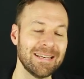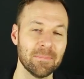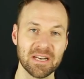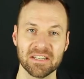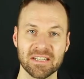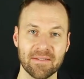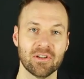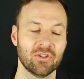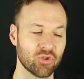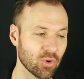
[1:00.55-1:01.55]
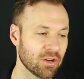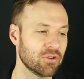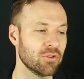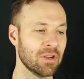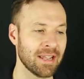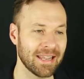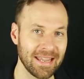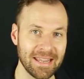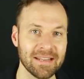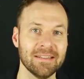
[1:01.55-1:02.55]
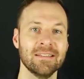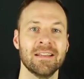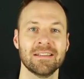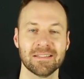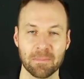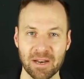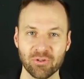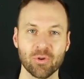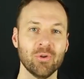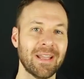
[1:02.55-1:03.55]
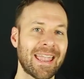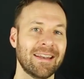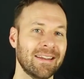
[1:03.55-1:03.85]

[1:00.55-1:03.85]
diminished 7 structure is symmetrical and